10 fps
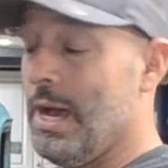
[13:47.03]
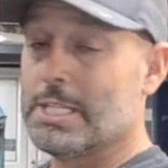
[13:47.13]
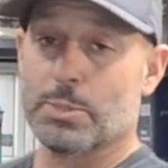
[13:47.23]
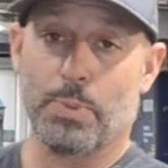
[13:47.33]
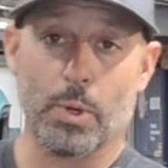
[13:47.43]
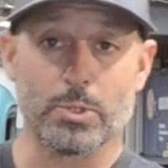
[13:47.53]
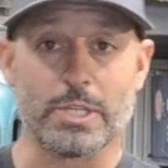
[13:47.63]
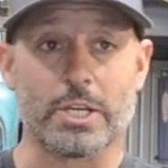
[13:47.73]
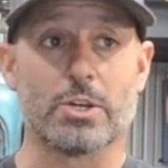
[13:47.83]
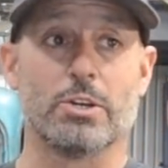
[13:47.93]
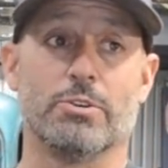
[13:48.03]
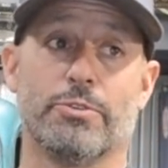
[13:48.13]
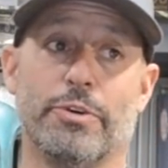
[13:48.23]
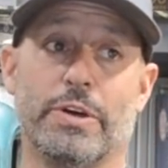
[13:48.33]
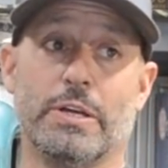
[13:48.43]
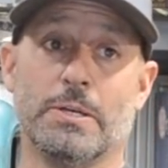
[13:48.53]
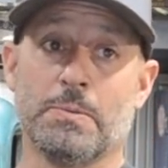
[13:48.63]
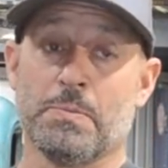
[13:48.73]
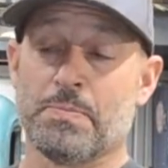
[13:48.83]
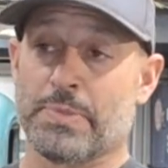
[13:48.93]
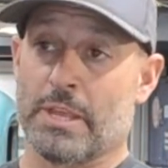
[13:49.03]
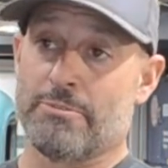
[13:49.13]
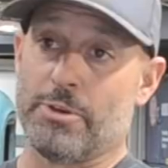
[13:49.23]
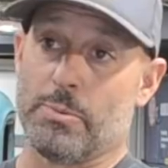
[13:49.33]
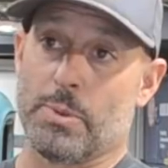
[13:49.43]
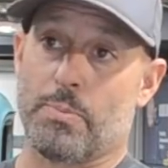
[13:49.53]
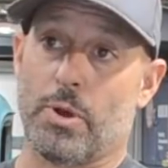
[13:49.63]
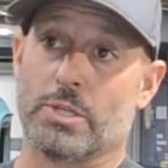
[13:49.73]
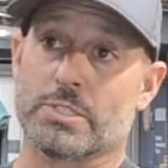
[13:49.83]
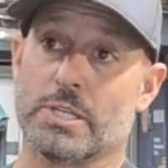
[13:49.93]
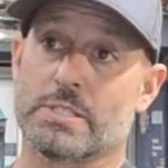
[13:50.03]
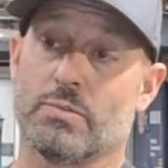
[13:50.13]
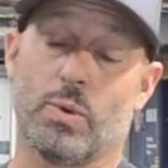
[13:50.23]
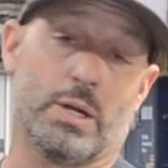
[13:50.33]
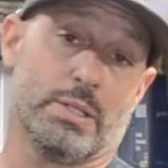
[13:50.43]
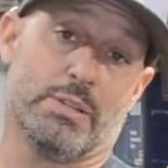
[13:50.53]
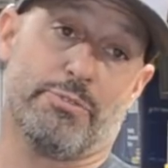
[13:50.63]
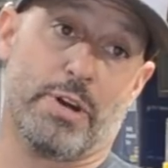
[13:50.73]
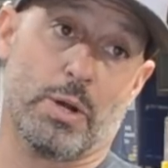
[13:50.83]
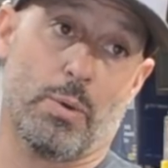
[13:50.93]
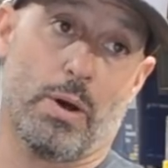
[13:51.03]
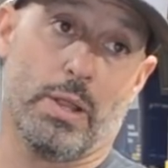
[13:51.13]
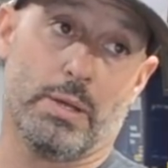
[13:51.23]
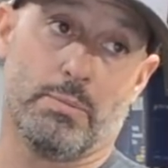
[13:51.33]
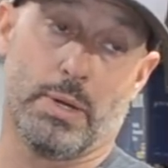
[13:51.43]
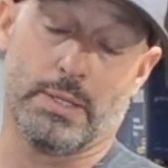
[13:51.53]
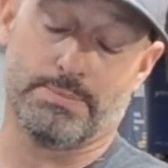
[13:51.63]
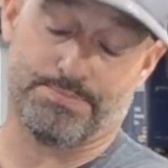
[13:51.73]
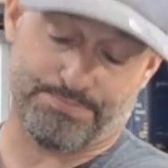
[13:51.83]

suppose I could have filmed the process of welding the firewall in, but